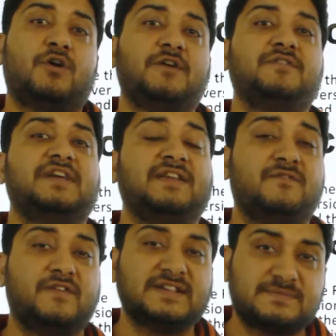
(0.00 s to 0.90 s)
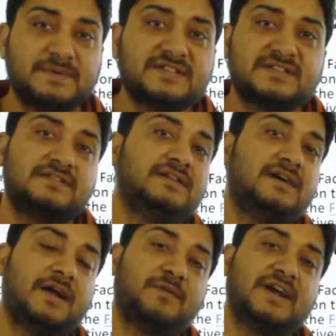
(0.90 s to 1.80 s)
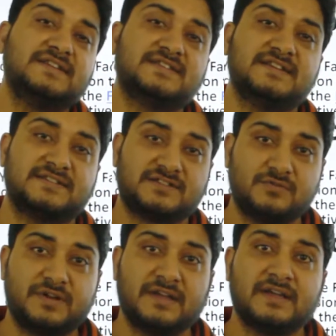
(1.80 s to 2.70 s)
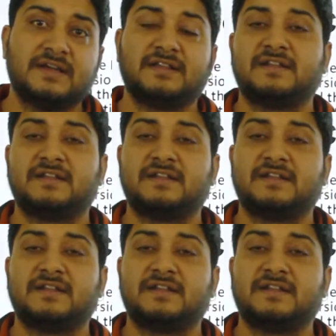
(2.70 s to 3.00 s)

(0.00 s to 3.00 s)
whatever the investments the advertiser is doing,